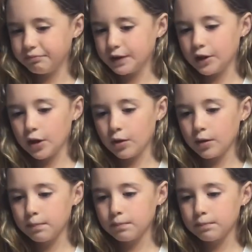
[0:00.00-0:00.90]
go
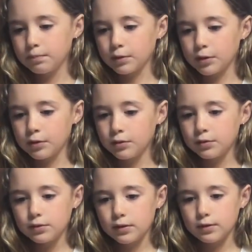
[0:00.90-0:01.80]
up, blow
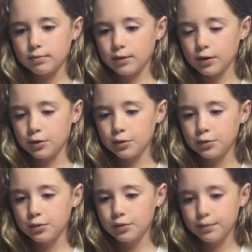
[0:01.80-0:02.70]

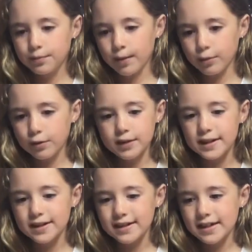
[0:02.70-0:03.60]
bubbles
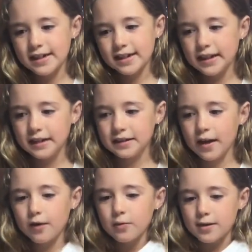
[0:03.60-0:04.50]
like the other
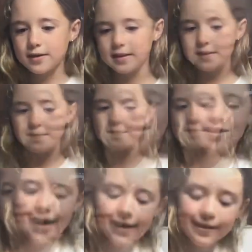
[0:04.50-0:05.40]
ones did. Yeah.
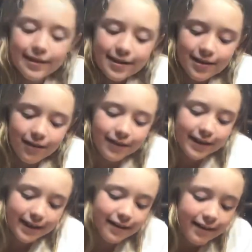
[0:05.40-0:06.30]
So
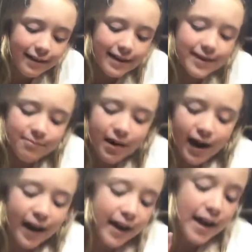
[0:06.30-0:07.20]
here is my